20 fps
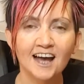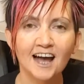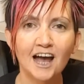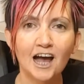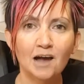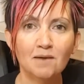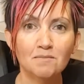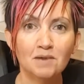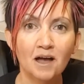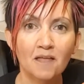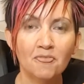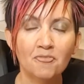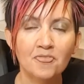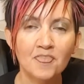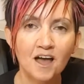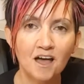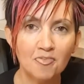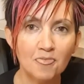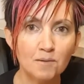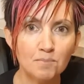
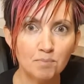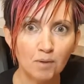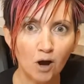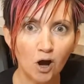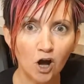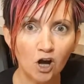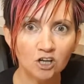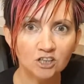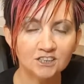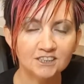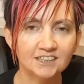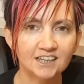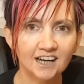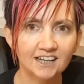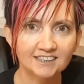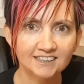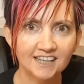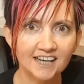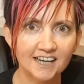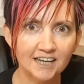another box that I
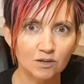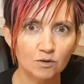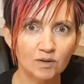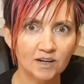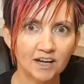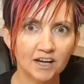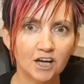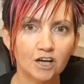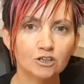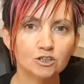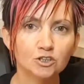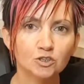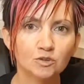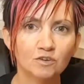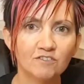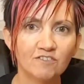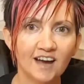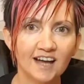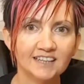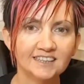take when I go to
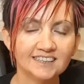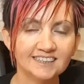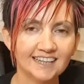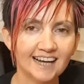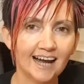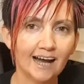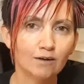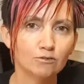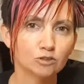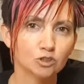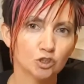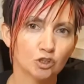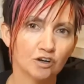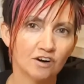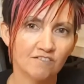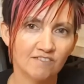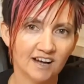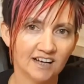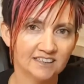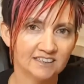events, outdoor
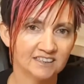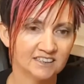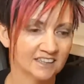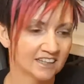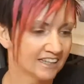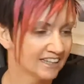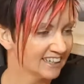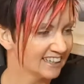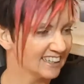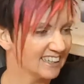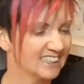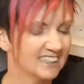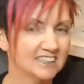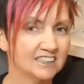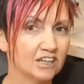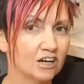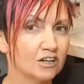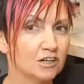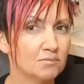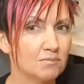events. This is
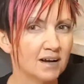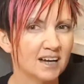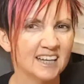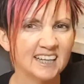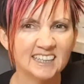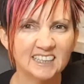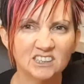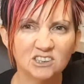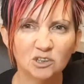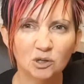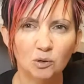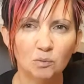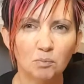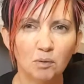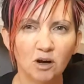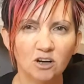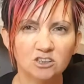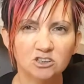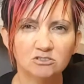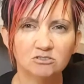only my indoor
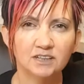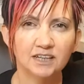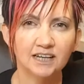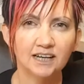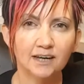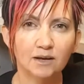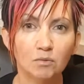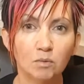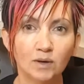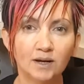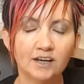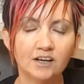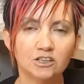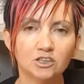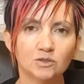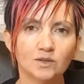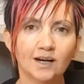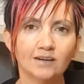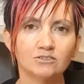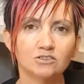box really. When I go
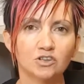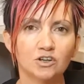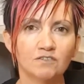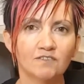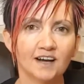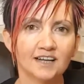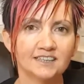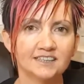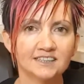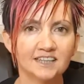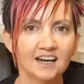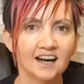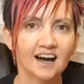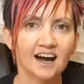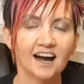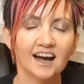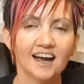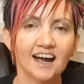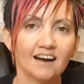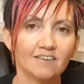to outdoor events,
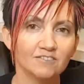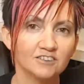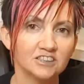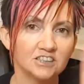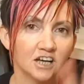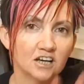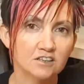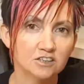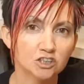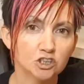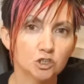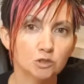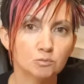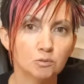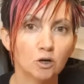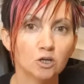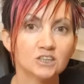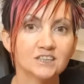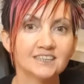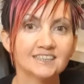I have these other two
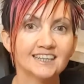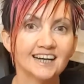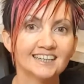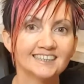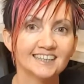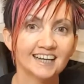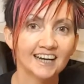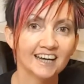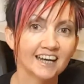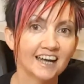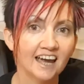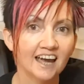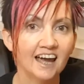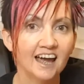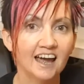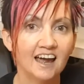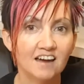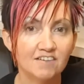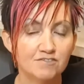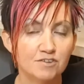boxes that I take
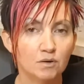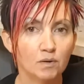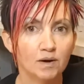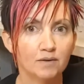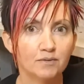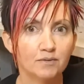everywhere